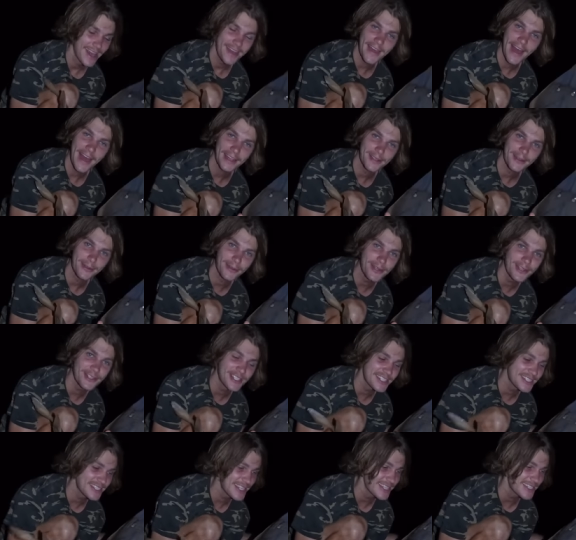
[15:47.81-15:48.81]
that
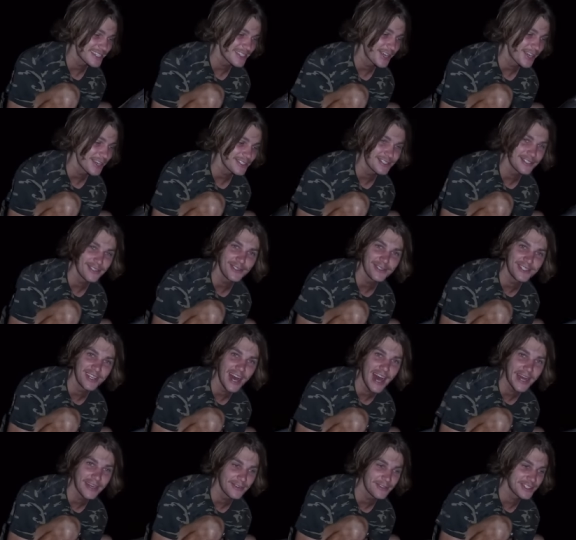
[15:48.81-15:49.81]
cruises these coastal
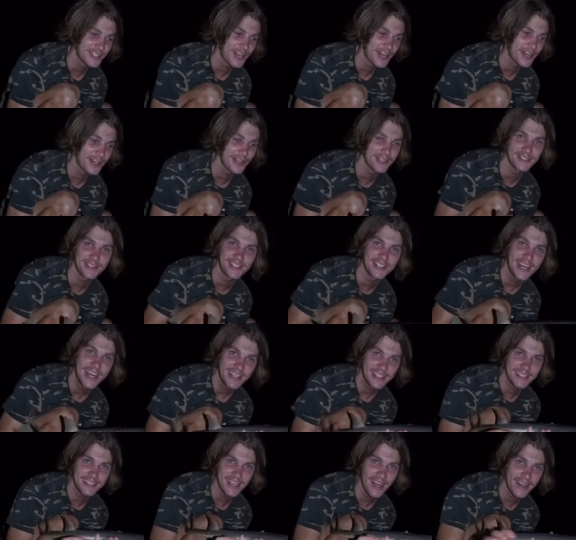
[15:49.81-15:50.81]
tidal zones,
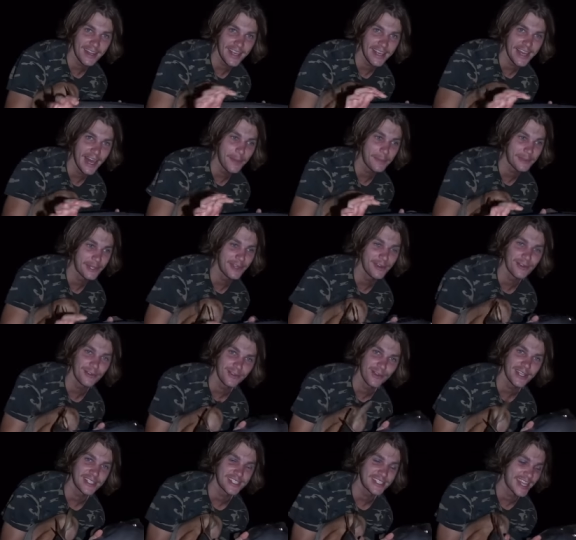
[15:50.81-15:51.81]
sucking up little
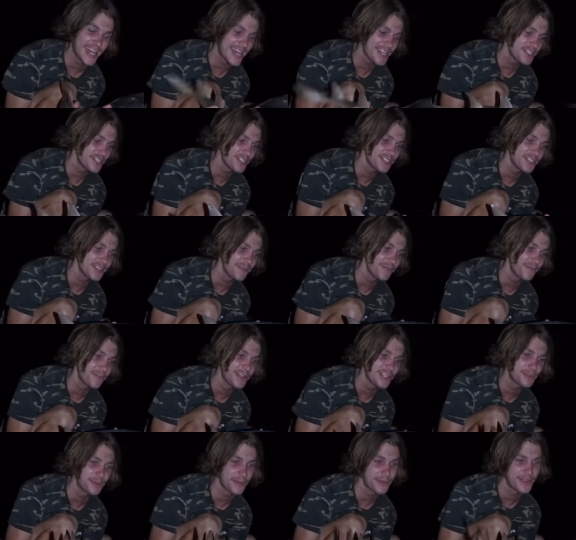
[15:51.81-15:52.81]
crustaceans and
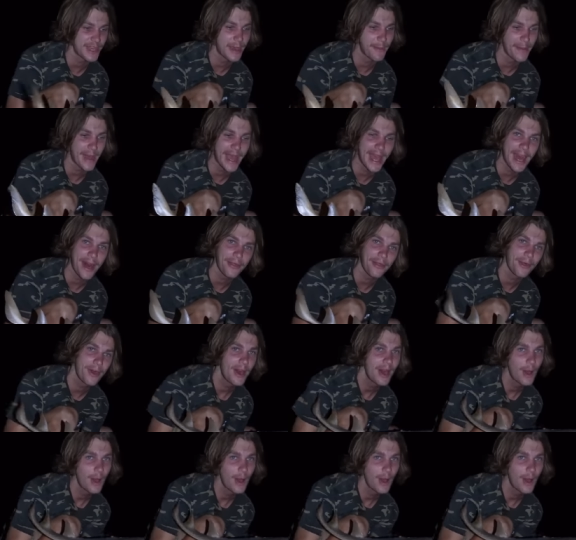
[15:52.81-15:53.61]
fish with their mouth.